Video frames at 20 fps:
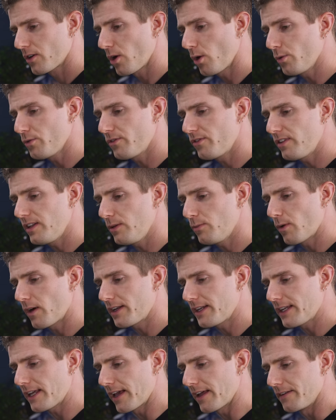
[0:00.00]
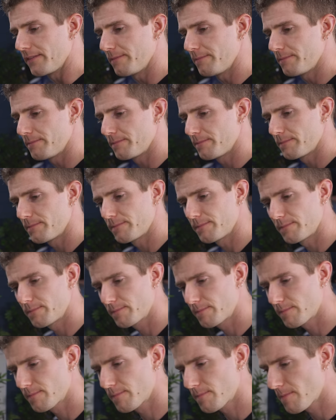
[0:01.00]
Code C one again.
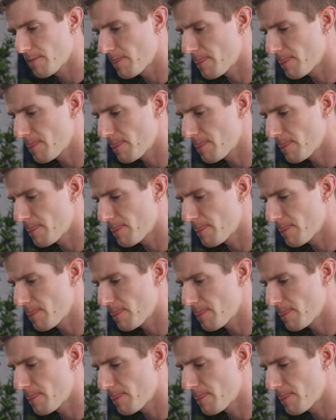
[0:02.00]
I